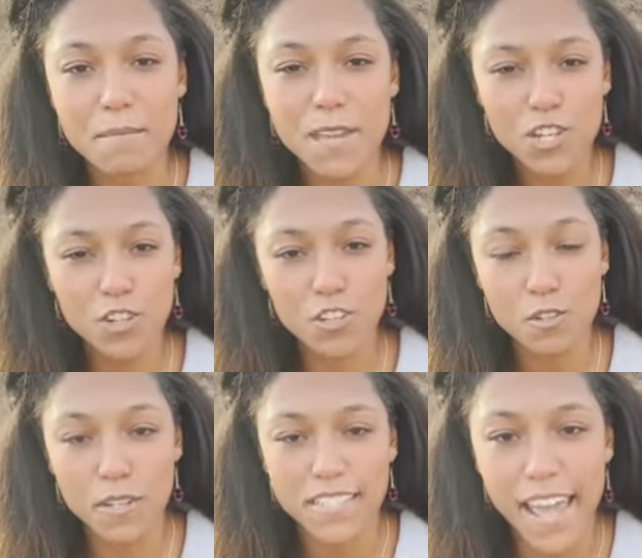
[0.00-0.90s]
make sure
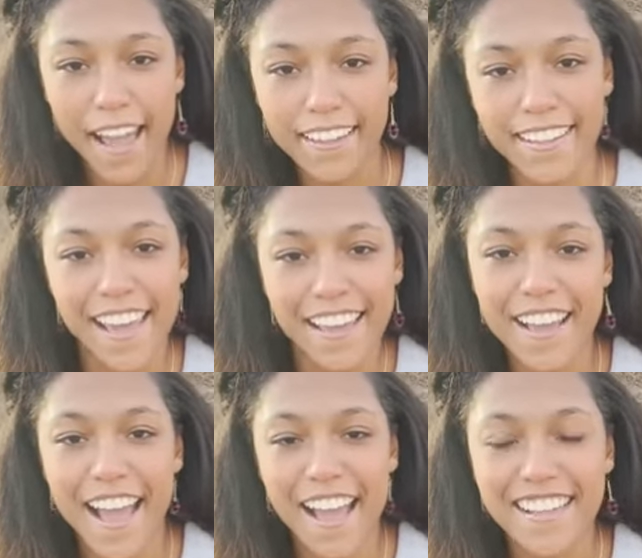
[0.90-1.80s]
you attack it head
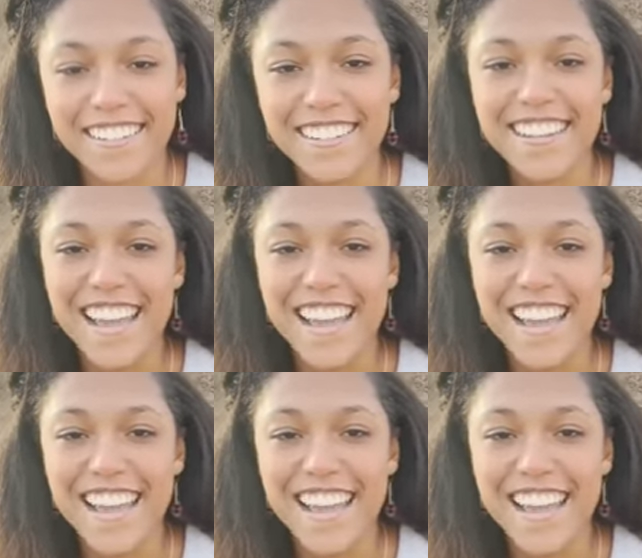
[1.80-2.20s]
on